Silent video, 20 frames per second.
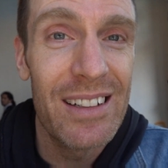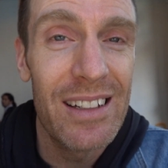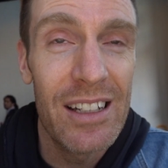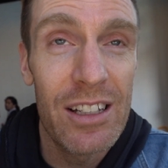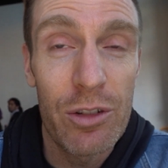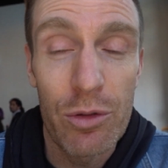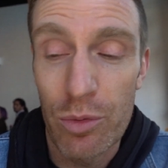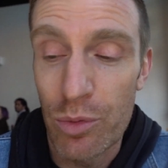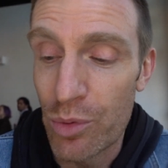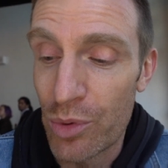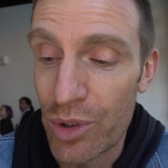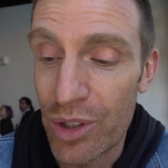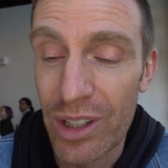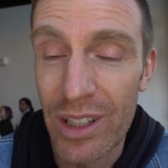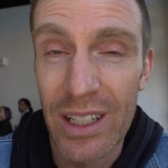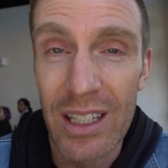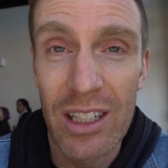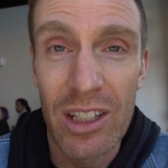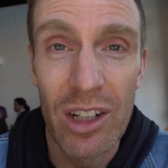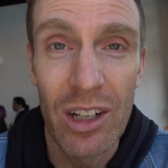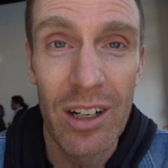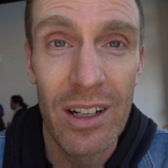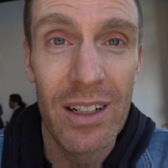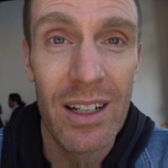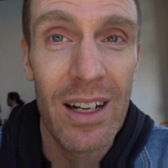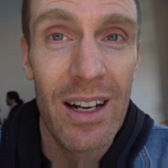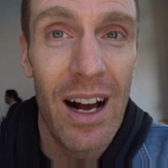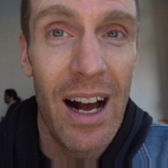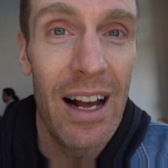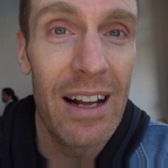It's really
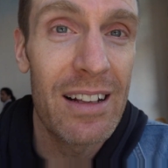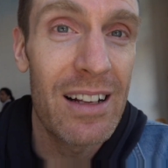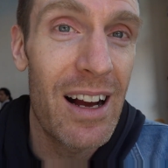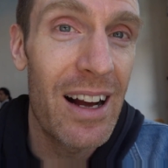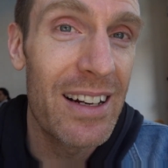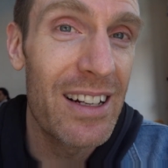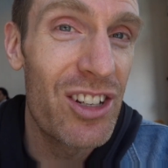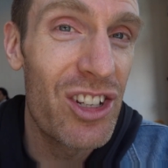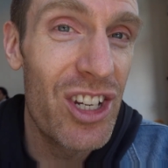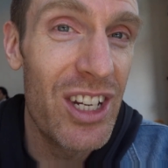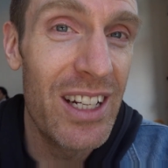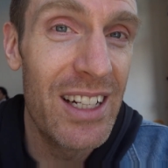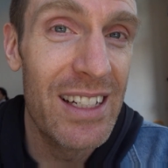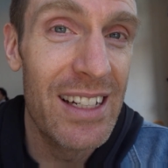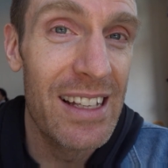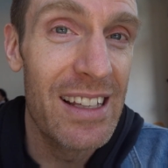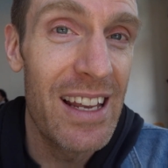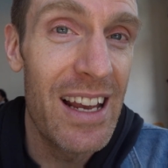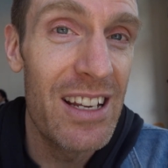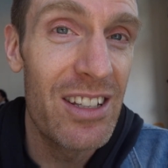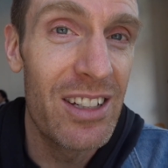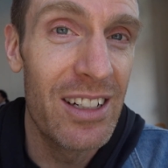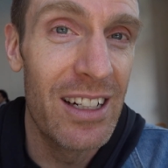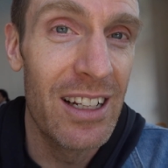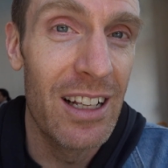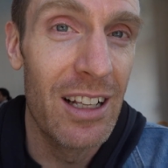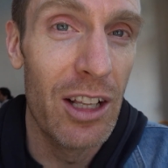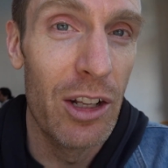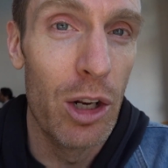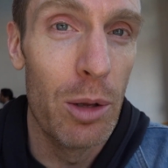good. I kind of cheated and tasted
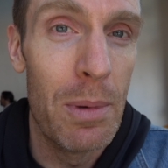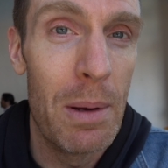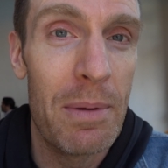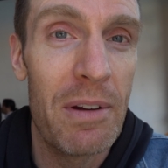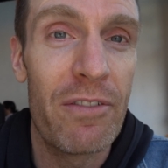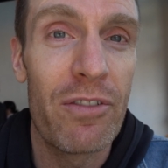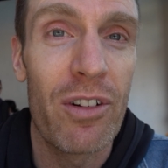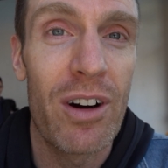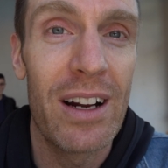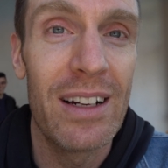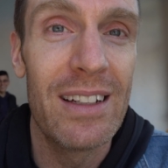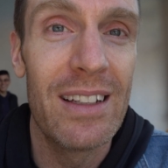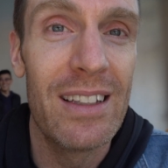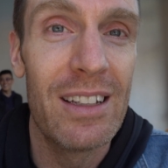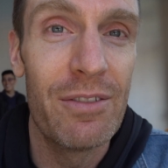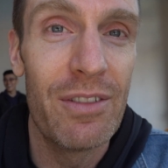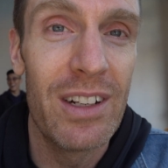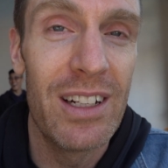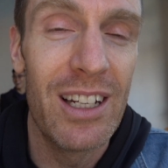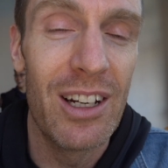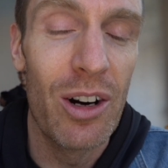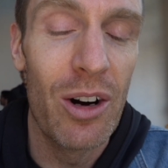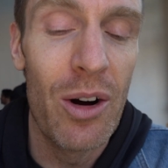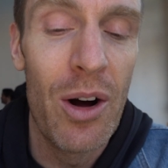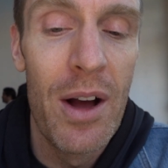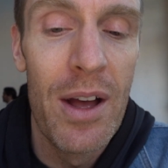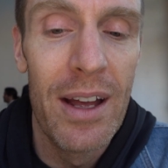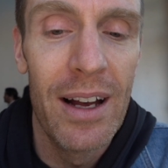it a little bit before I did the video.